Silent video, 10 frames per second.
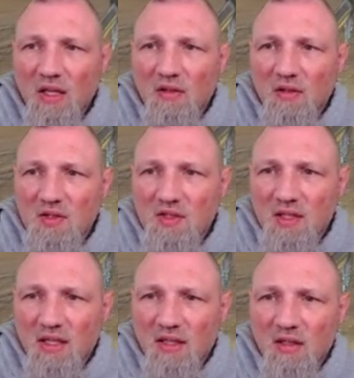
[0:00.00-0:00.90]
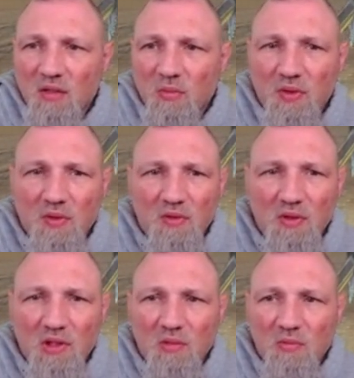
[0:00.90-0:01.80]
healers set up.
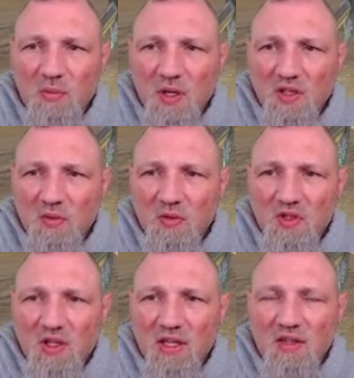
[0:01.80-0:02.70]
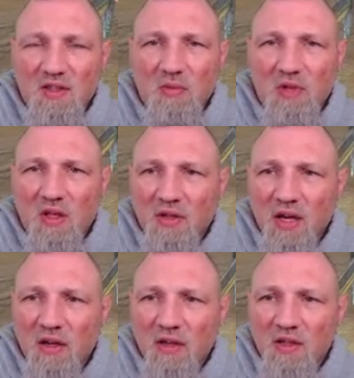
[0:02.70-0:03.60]
Especially when you start hitting some of the
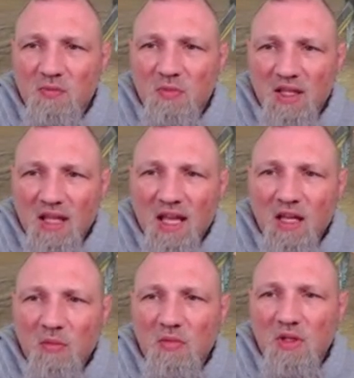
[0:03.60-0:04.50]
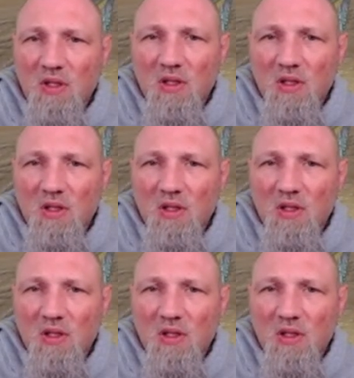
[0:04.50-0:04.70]
other areas mid game.